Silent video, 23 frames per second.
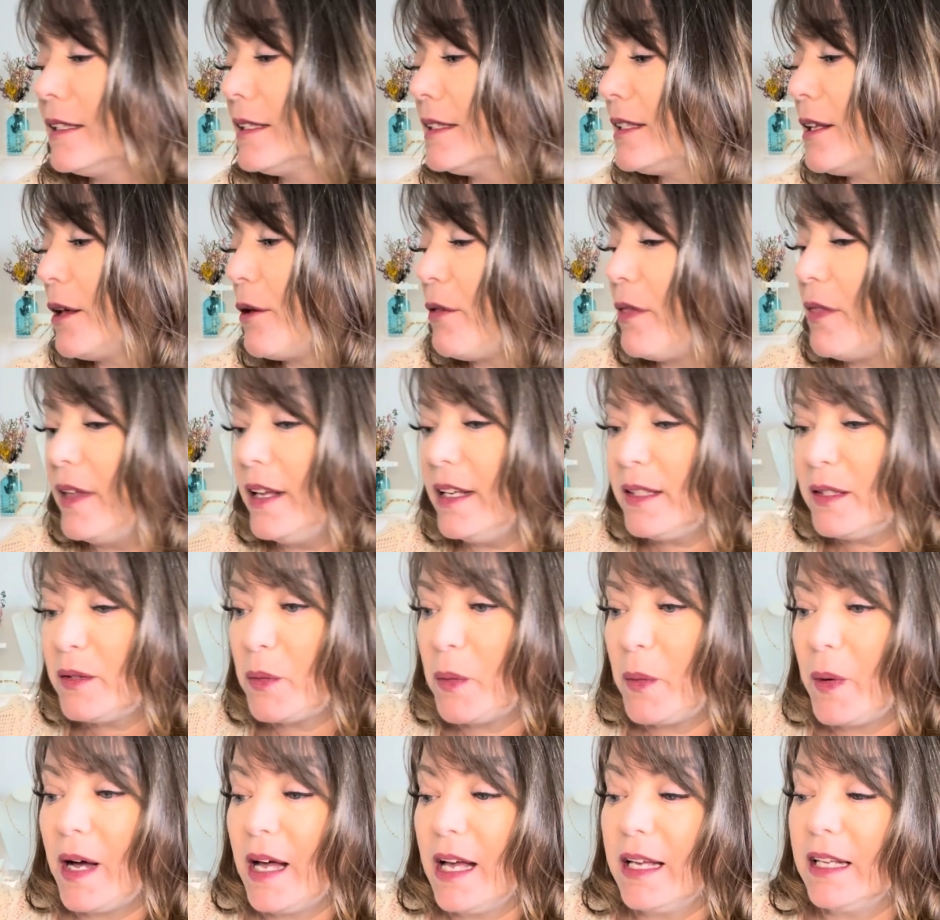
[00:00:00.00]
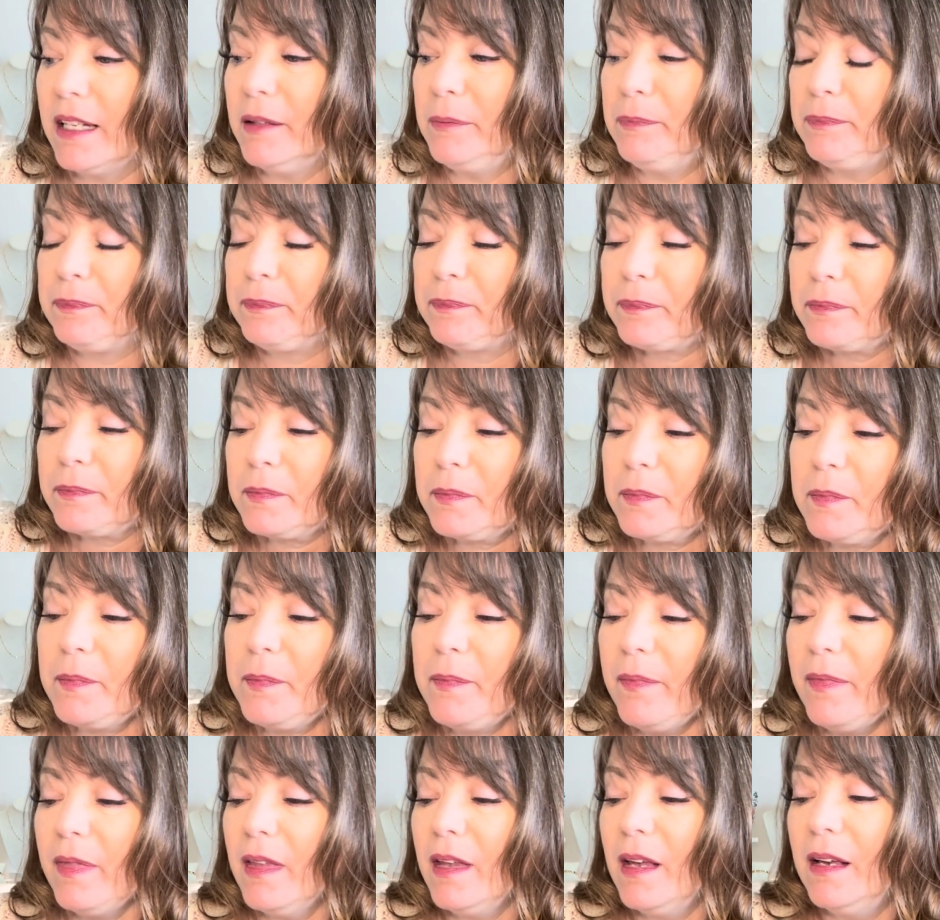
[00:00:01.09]
So this one
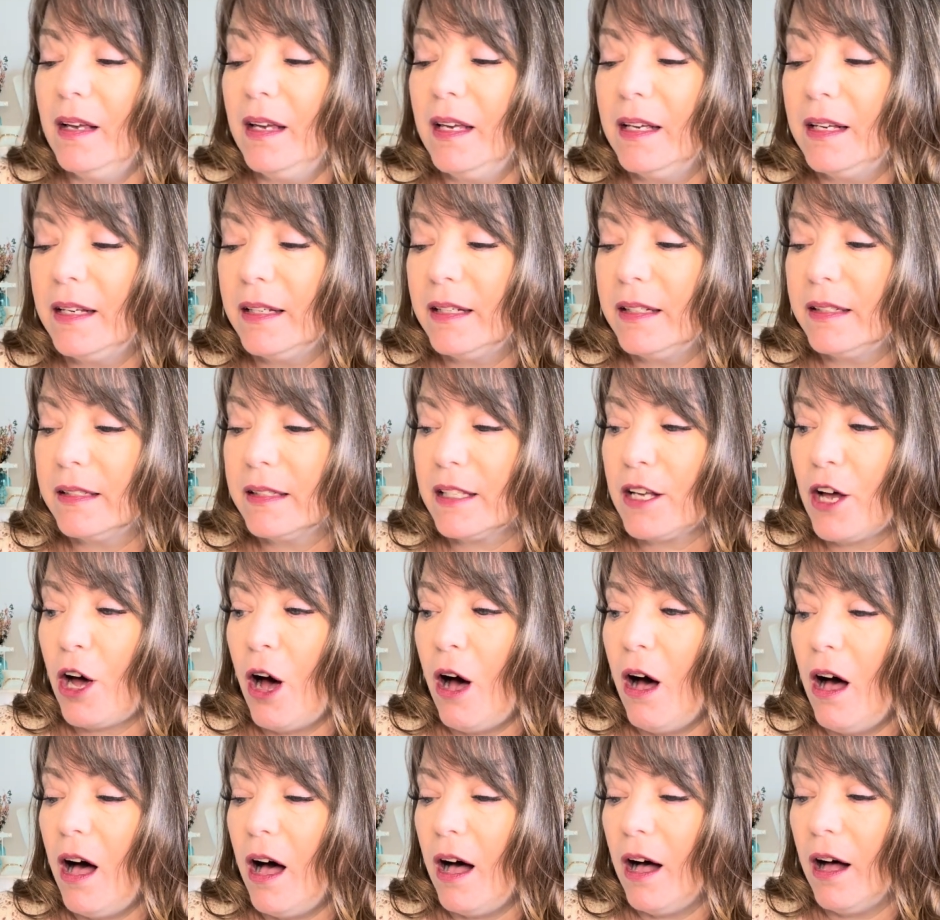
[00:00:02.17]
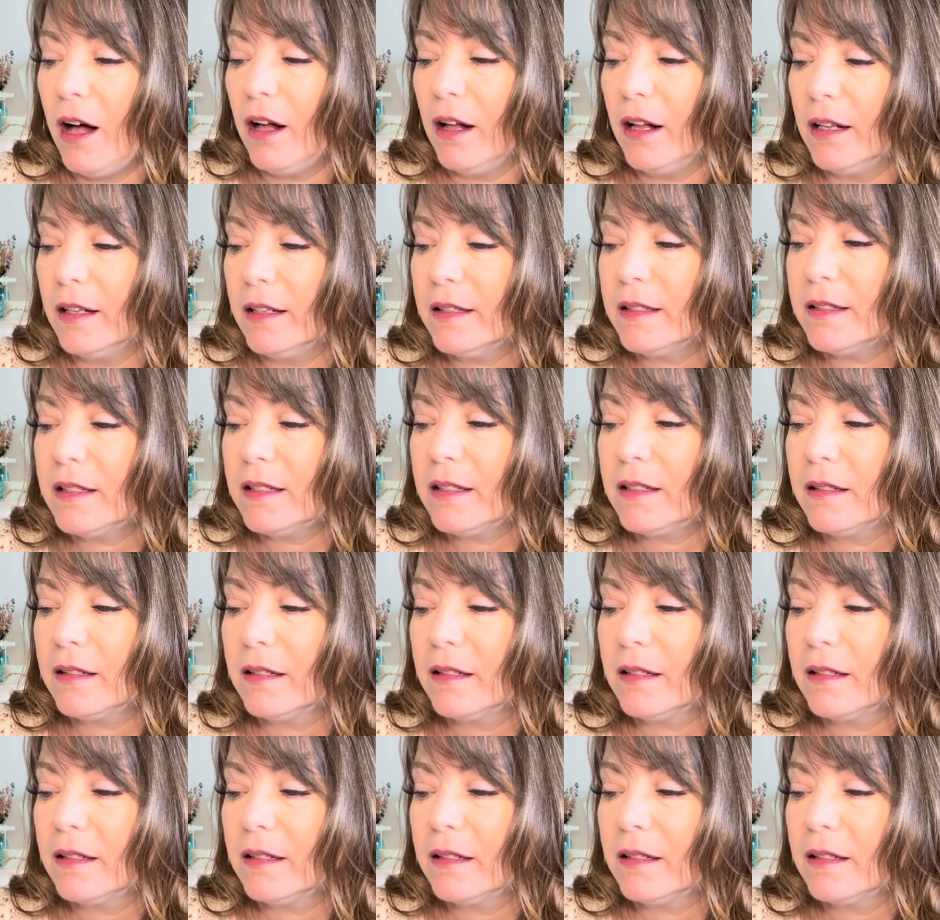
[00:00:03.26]
is called,